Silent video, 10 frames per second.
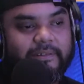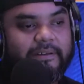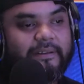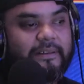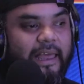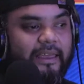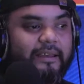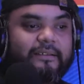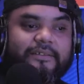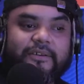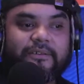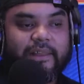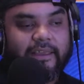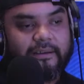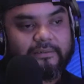like
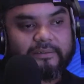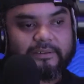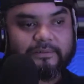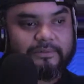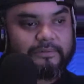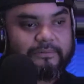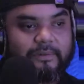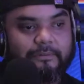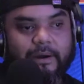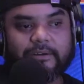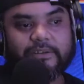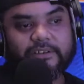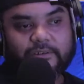yo, why don't just go